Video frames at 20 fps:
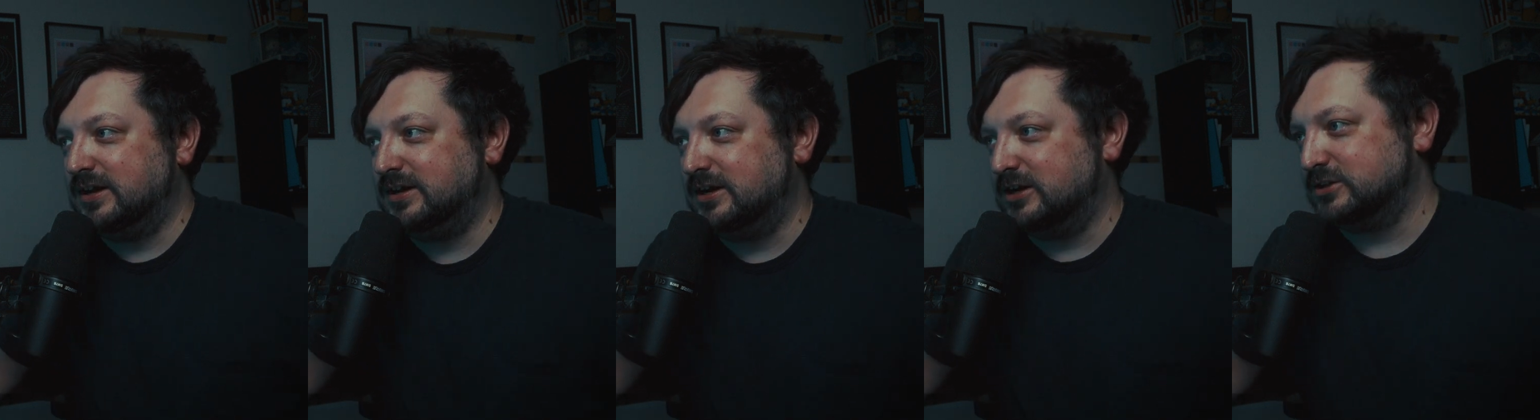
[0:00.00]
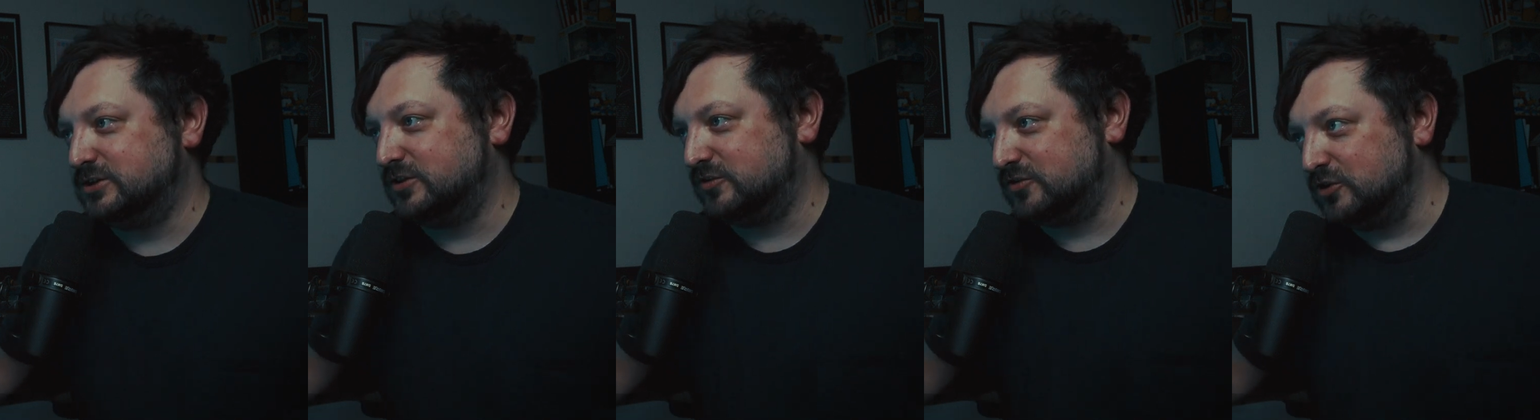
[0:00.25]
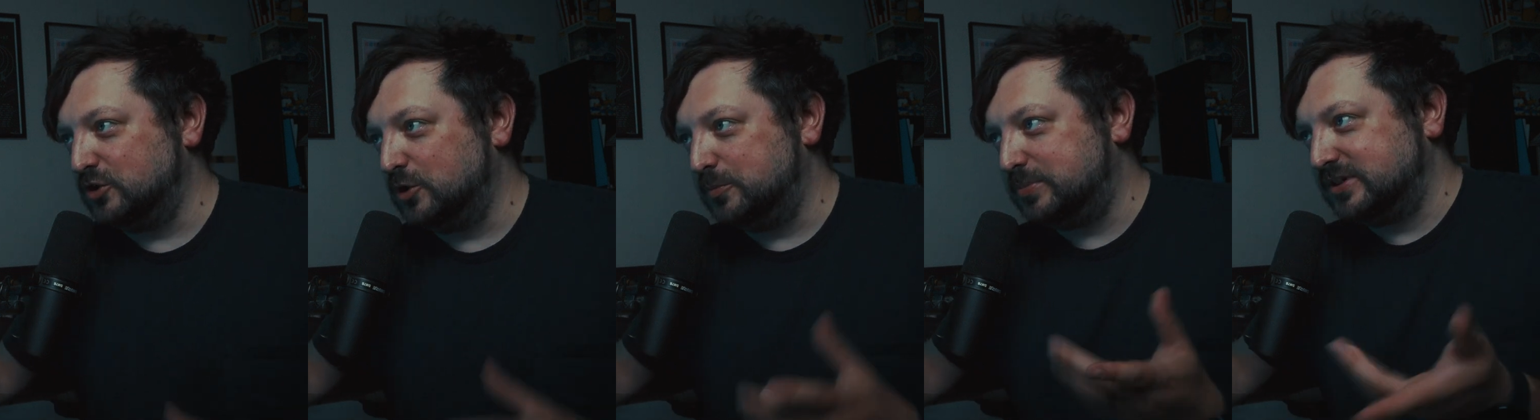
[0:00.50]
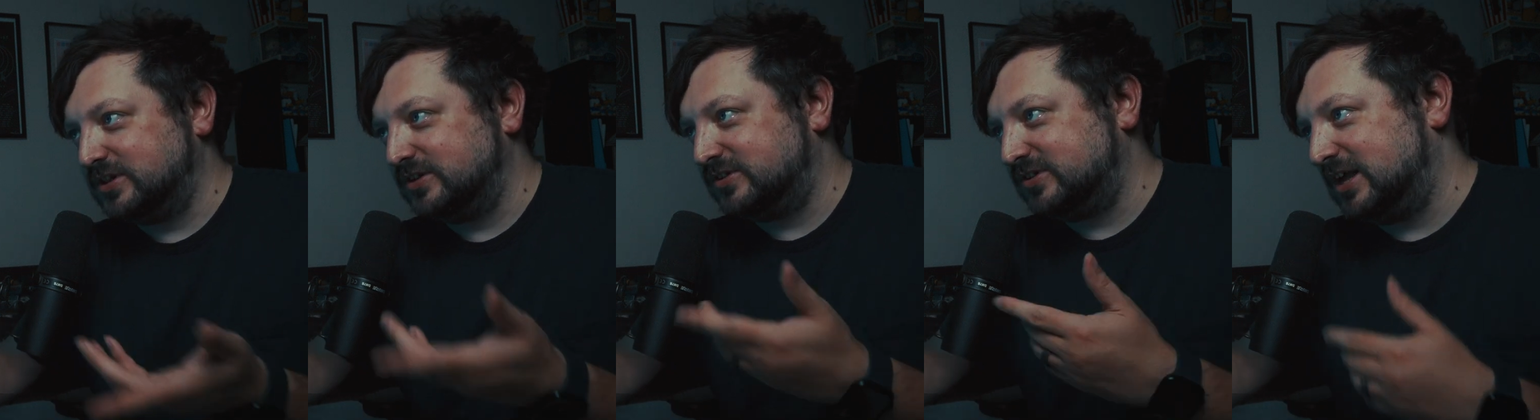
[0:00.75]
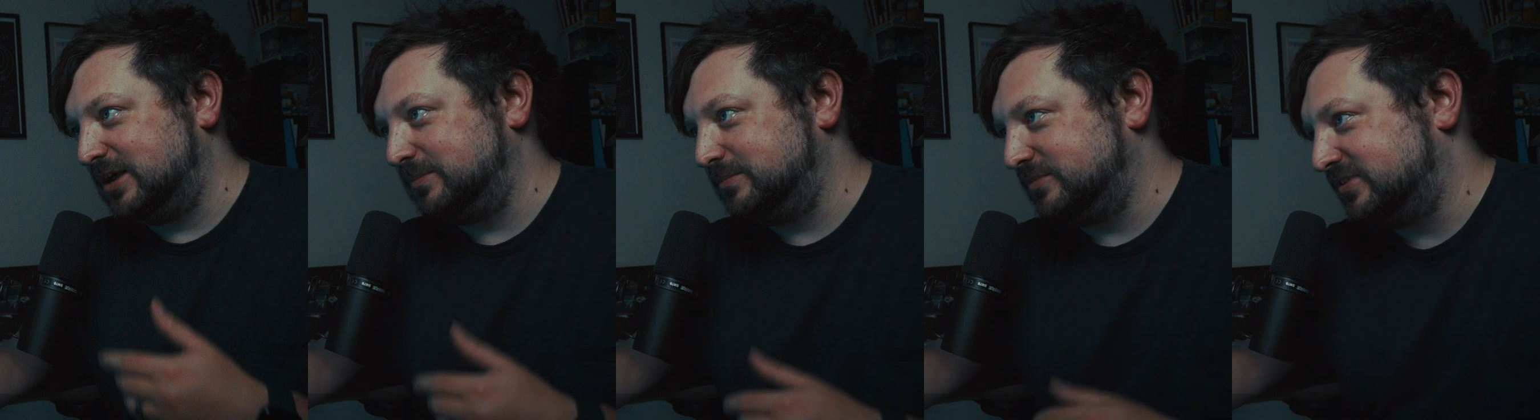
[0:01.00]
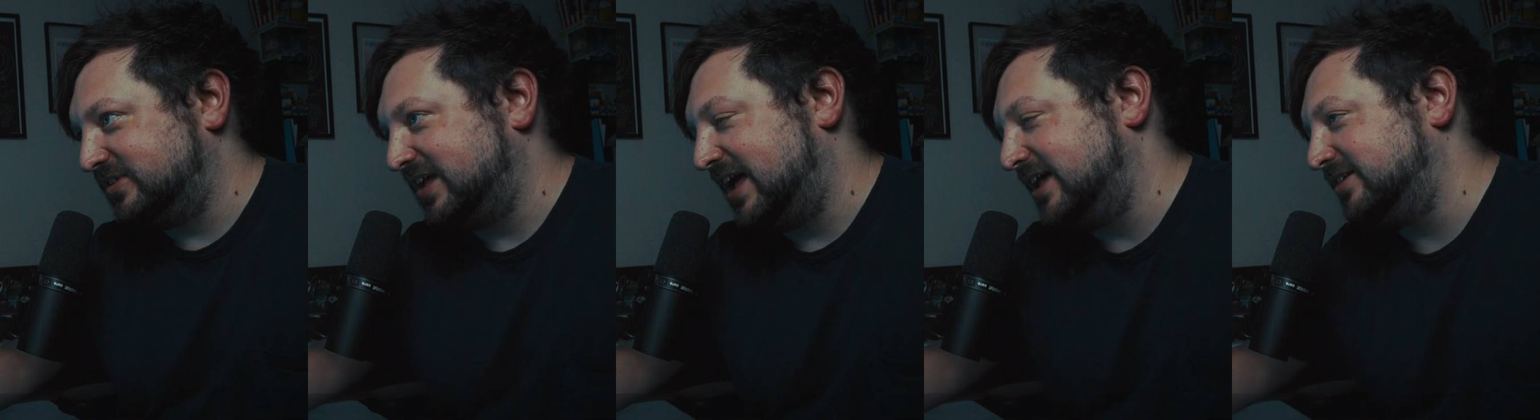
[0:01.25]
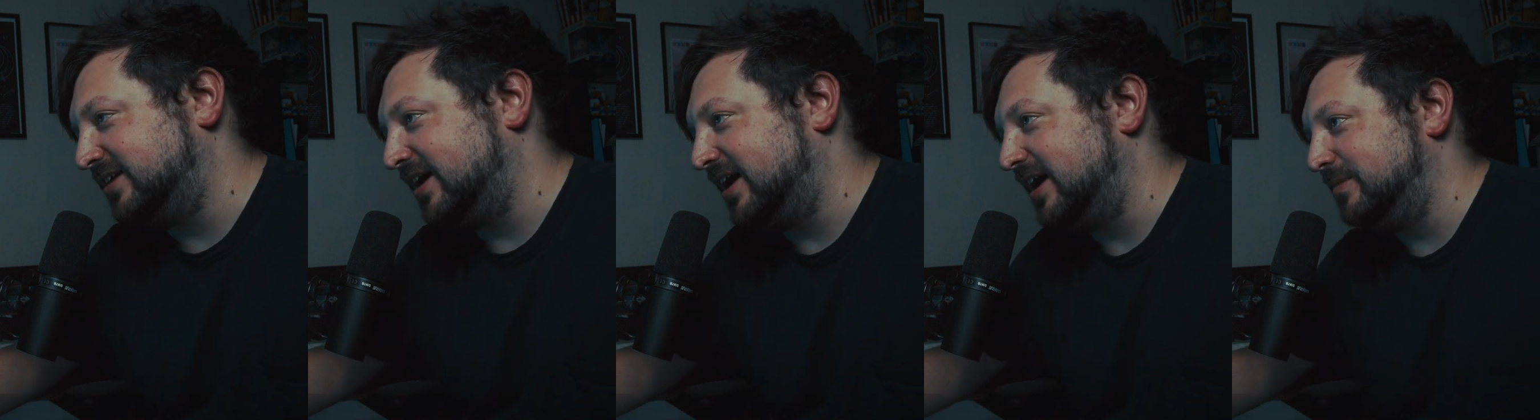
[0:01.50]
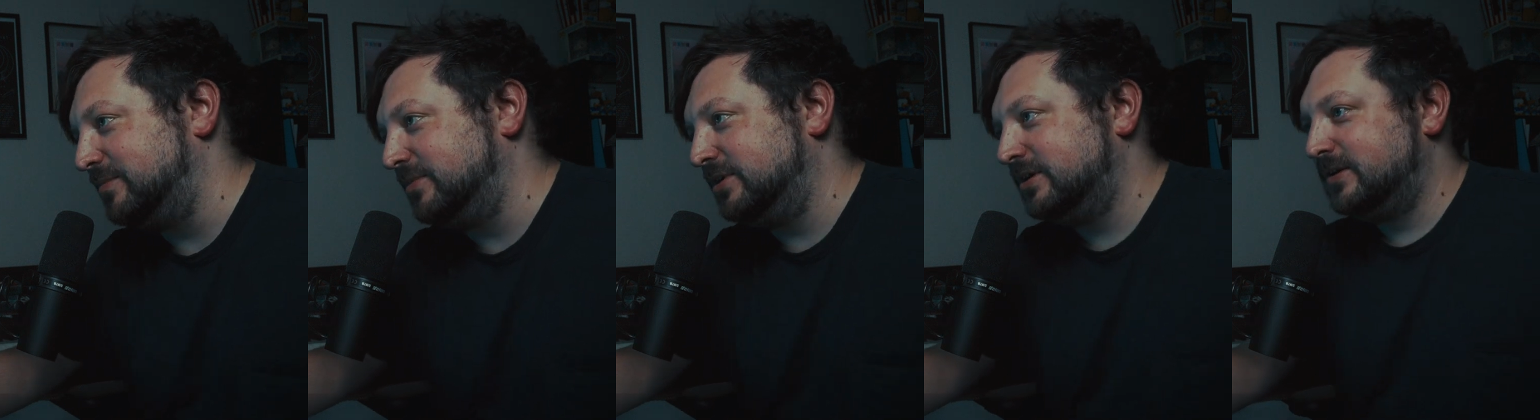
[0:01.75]
it'll just loop at the same set
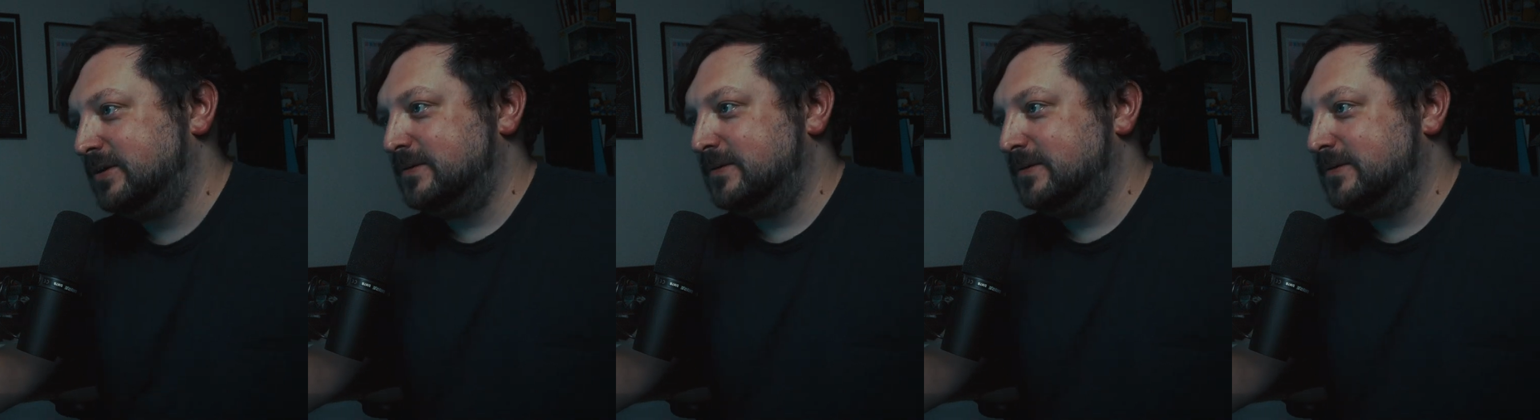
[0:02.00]
time